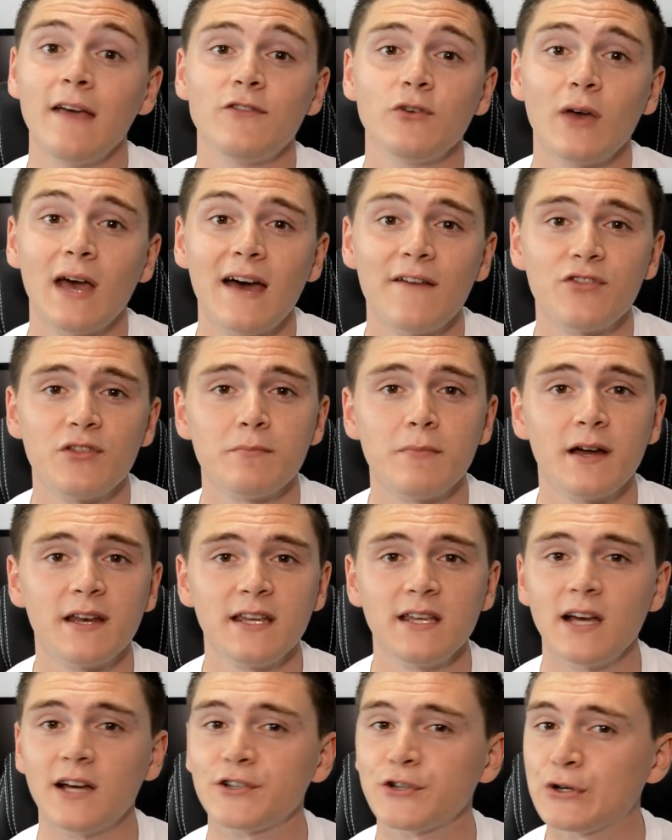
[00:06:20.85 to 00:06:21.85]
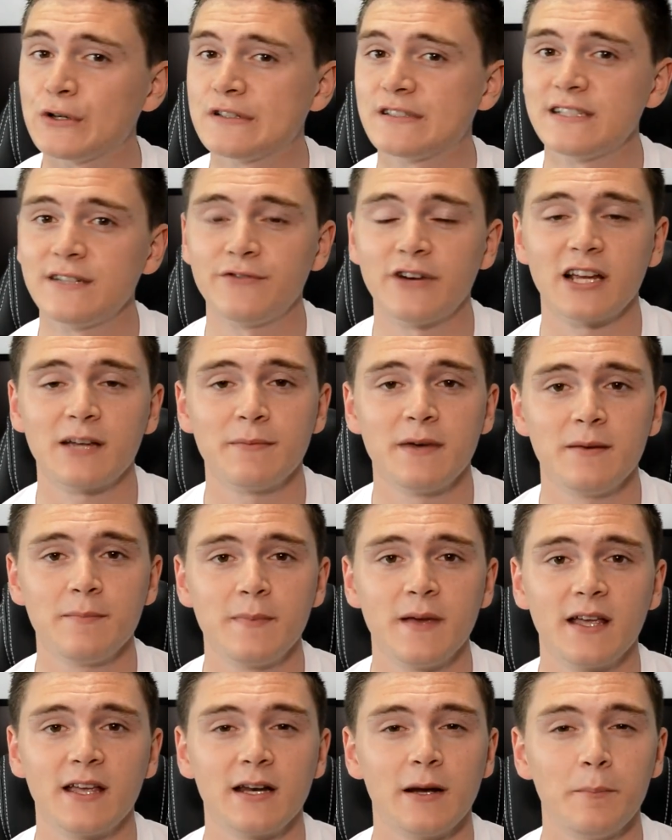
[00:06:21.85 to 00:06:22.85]
If you have the money, I'd honestly recommend
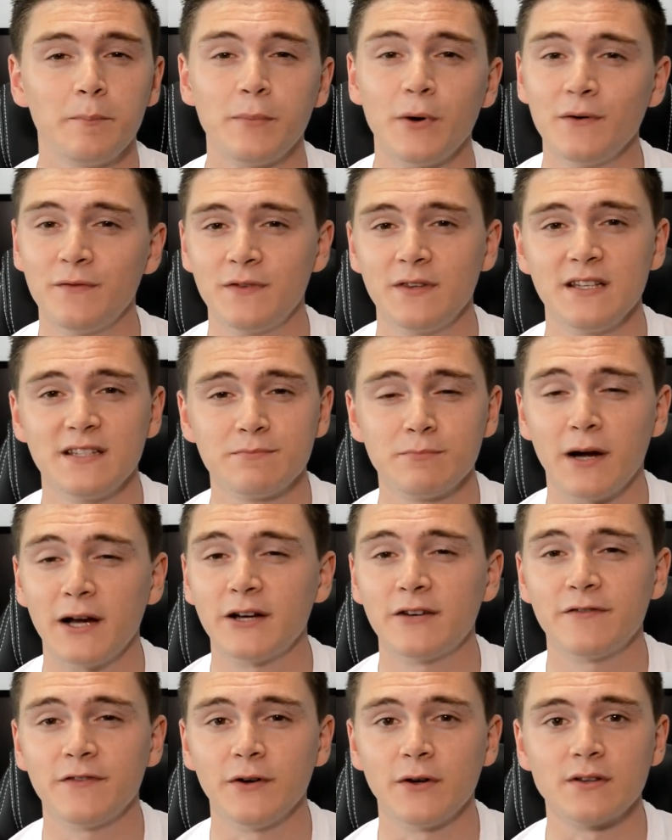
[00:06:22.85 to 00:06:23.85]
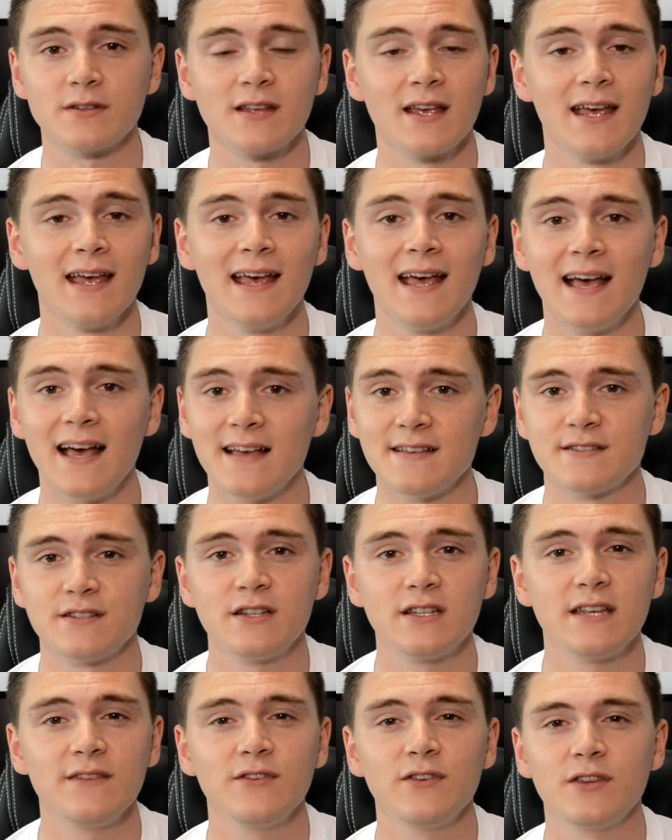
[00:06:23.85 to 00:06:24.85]
picking up both of these microphones, as
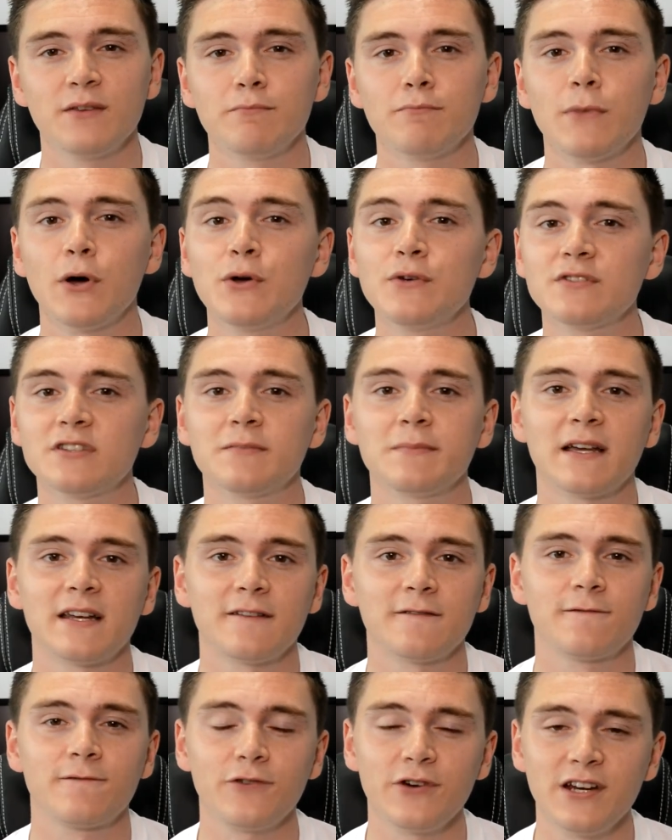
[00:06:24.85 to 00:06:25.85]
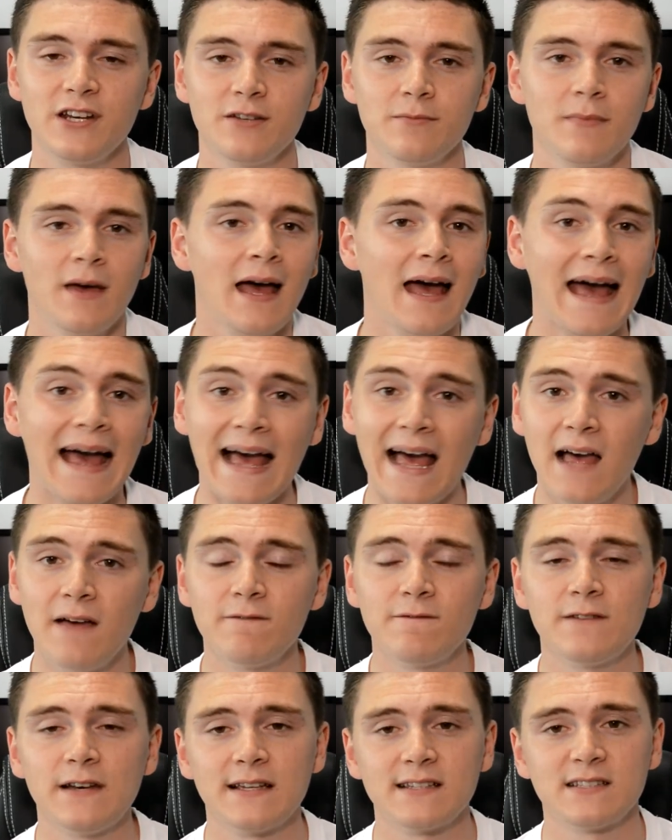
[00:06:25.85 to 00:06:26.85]
it give you the most amount of freedom
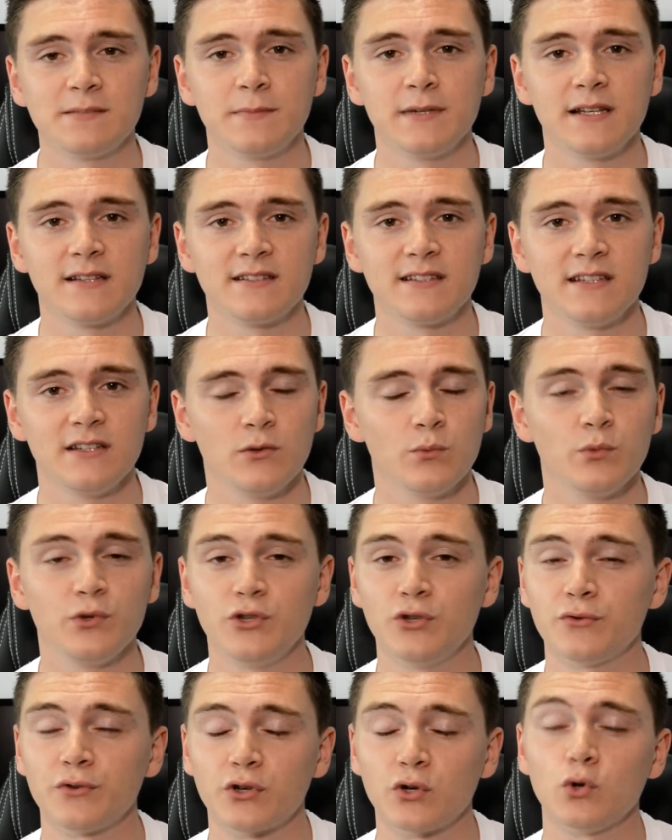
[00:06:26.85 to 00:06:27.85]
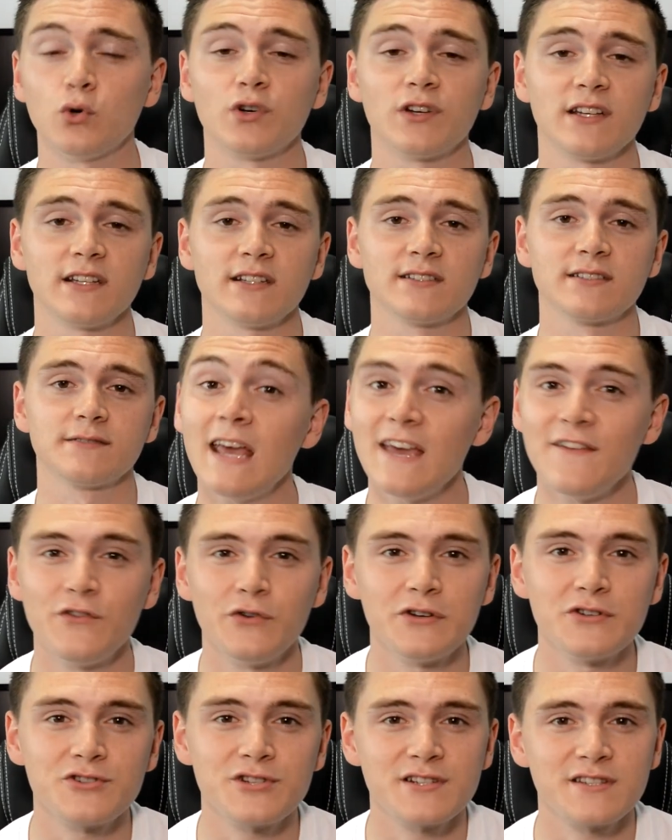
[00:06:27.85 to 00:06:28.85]
and flexibility with your recordings. If
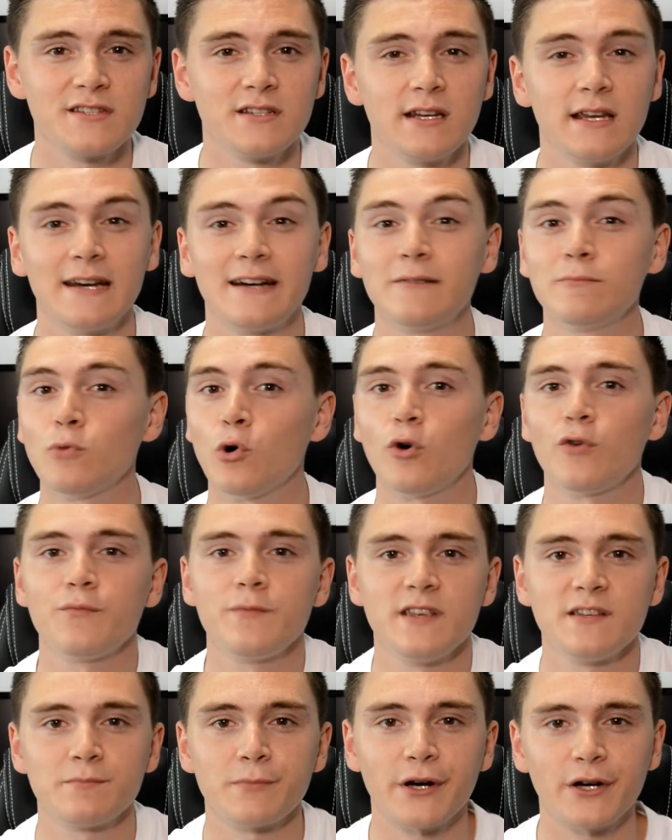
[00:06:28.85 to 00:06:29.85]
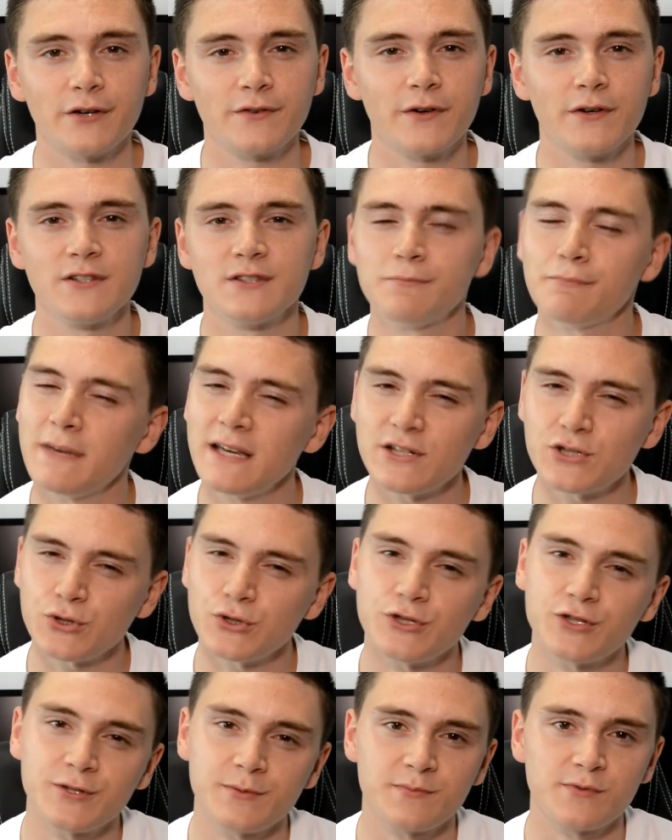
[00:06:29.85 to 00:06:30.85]
you're interested in hearing more from these microphones, make sure
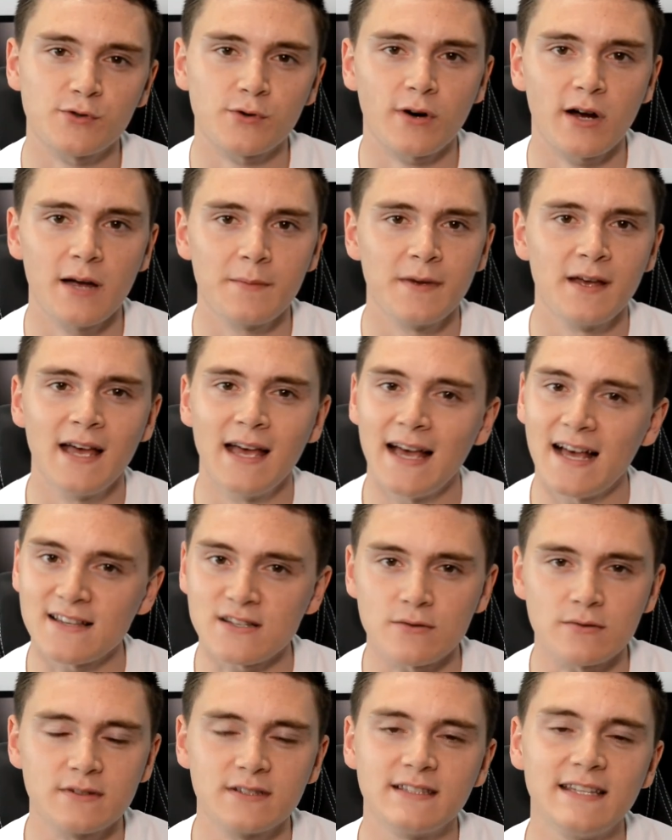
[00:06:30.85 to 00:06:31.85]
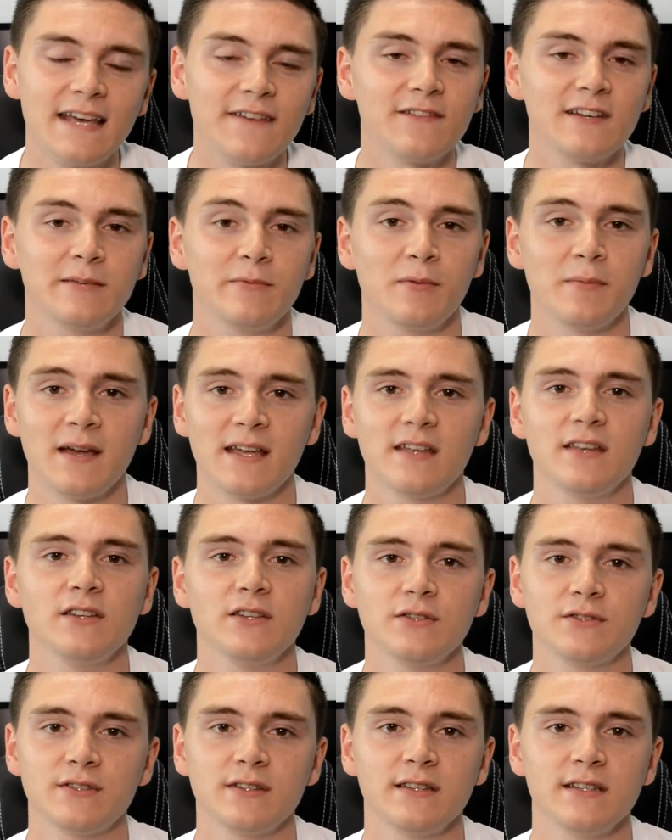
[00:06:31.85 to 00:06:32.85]
you subscribe, as I'll definitely be making
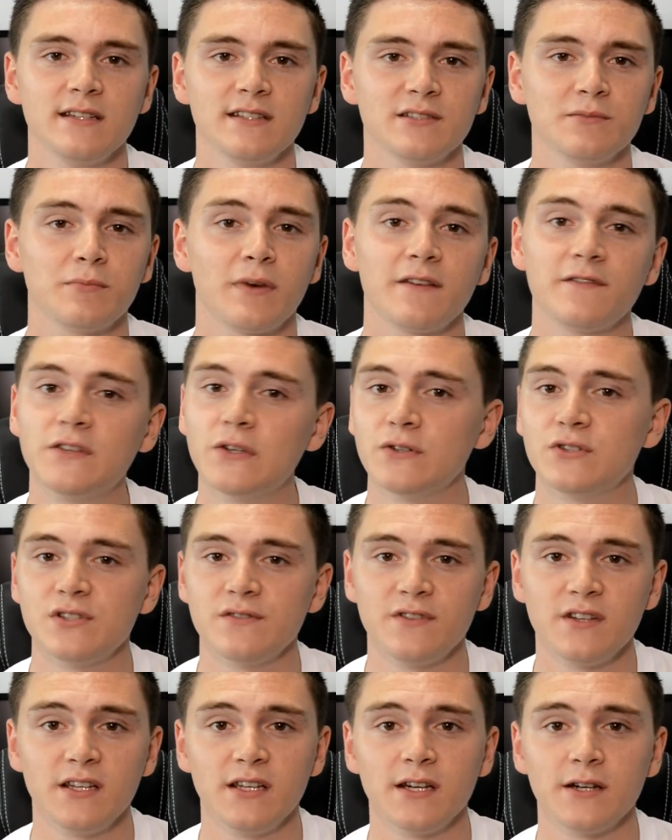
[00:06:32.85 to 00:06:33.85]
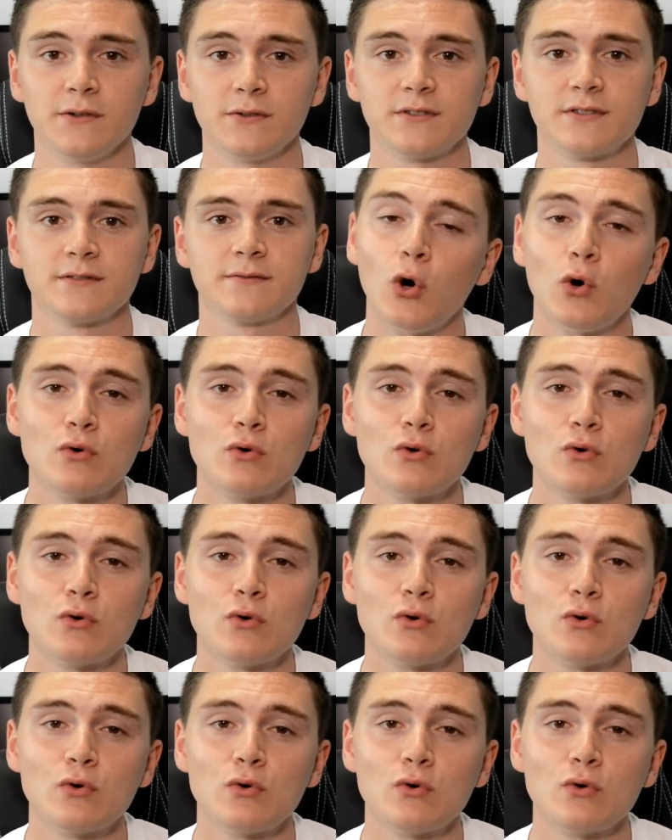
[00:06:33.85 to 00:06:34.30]
use of these in my future videos.